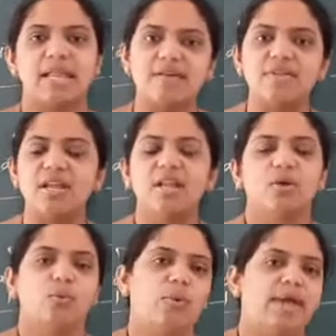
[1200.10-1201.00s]

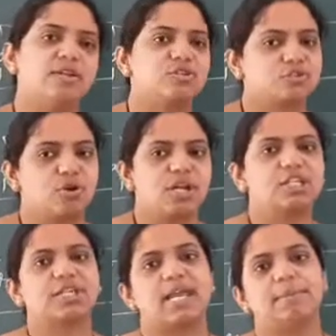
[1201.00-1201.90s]
level when
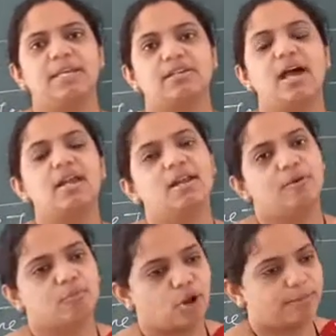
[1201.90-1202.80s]
storage can be
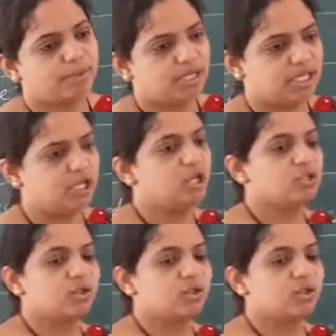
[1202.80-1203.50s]
done properly.